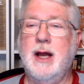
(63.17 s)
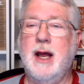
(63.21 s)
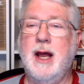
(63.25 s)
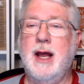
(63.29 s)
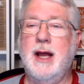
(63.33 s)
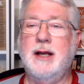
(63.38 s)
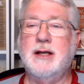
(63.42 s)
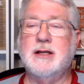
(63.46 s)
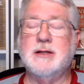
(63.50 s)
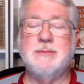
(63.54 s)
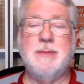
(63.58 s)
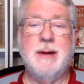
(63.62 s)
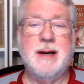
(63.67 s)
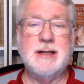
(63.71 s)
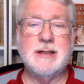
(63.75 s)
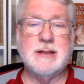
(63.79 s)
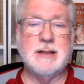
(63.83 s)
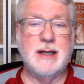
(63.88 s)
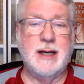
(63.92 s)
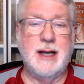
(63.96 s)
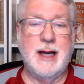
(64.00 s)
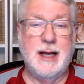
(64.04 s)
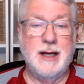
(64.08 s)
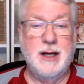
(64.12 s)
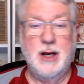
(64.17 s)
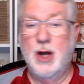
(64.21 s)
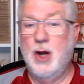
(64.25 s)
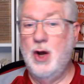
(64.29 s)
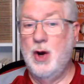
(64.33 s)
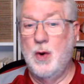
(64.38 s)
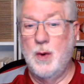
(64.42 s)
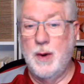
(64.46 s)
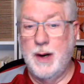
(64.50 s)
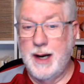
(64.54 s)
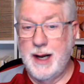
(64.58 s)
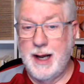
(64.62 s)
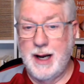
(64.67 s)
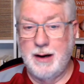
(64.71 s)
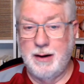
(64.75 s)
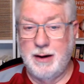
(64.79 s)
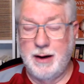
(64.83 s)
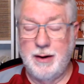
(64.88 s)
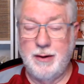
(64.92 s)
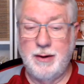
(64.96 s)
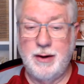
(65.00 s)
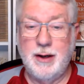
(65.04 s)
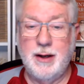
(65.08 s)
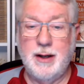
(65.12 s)
especially I know in our
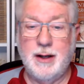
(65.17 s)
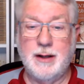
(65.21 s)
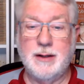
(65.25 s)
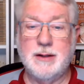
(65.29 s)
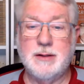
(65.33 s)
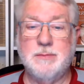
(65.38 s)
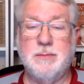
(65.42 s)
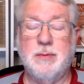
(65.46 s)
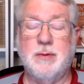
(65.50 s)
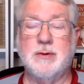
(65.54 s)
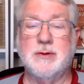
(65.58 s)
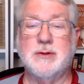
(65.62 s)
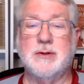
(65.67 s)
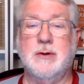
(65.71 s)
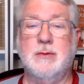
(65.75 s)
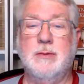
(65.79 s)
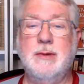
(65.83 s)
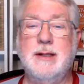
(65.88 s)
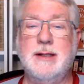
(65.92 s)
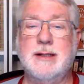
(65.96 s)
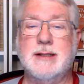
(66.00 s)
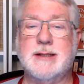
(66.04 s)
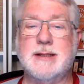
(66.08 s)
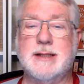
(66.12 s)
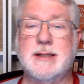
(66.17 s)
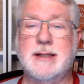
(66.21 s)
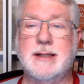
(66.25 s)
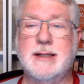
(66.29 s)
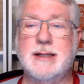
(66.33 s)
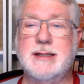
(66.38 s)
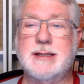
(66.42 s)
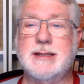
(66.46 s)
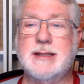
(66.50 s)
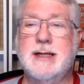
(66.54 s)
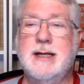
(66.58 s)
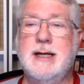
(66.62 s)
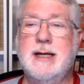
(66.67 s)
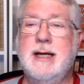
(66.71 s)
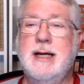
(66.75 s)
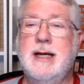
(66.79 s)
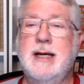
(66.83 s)
area, the personal witness to this,